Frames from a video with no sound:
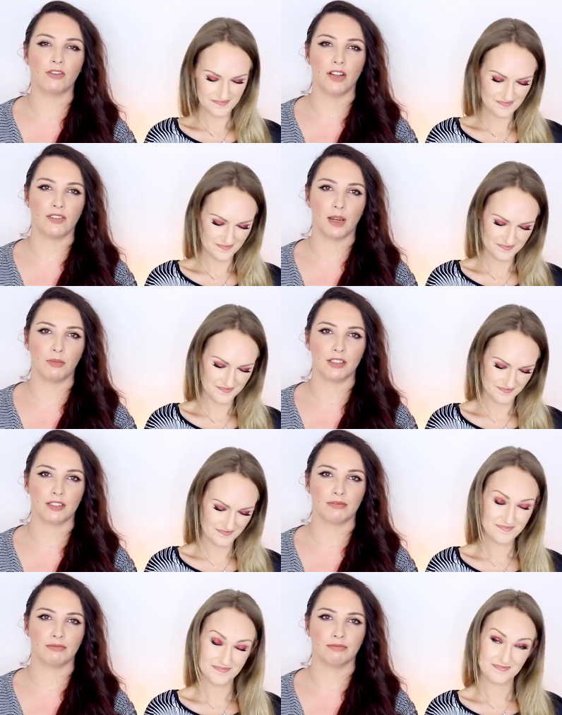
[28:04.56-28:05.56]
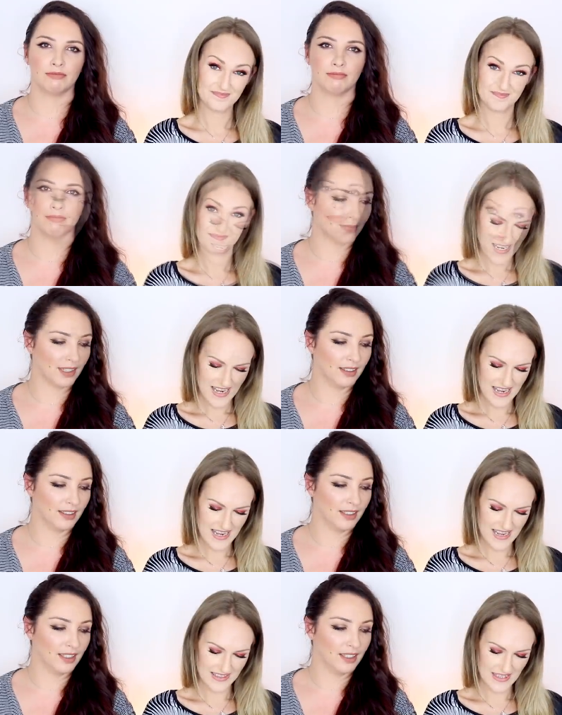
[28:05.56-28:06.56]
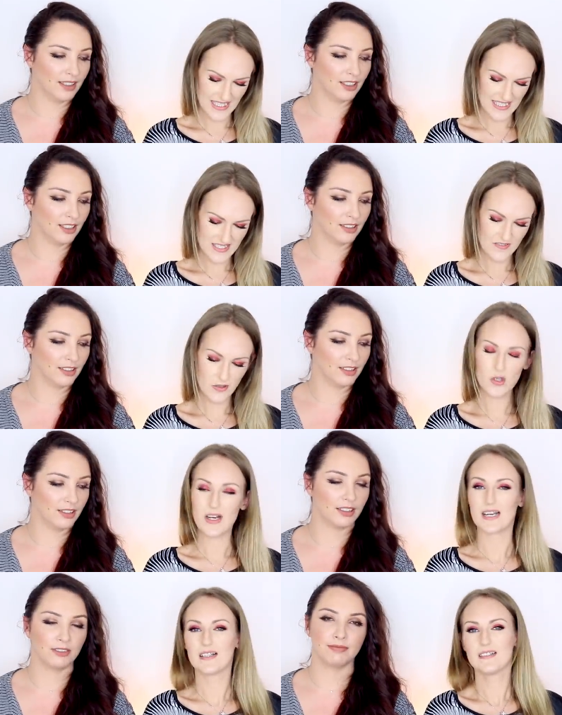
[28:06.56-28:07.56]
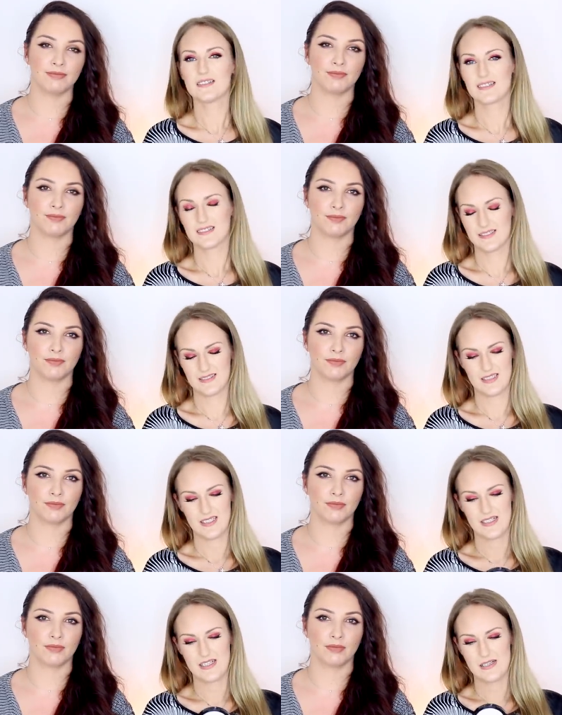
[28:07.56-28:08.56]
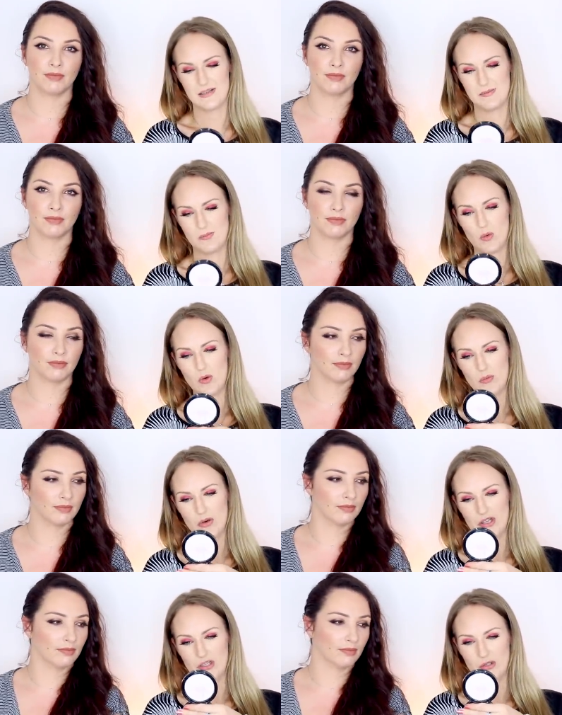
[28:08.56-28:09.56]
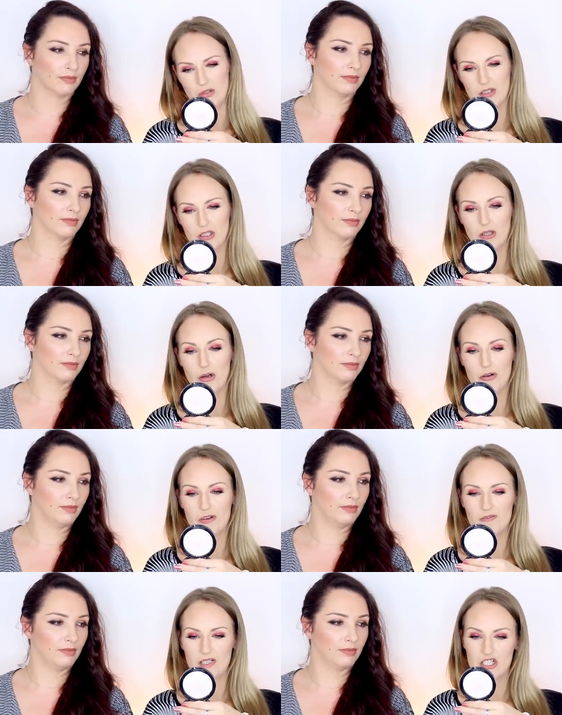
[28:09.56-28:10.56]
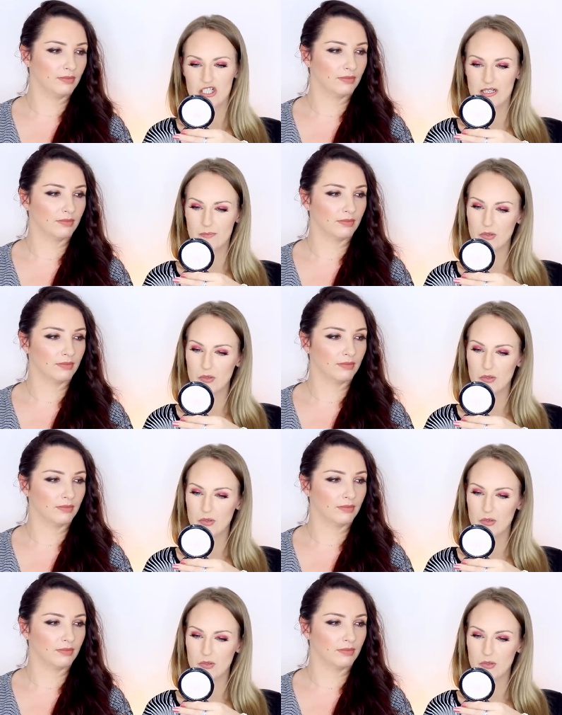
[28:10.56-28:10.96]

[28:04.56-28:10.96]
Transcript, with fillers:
Speaker 1: got five cameras. Mm-hmm.
Speaker 2: Uh, the Sephora. Um, what were you? Glow finishing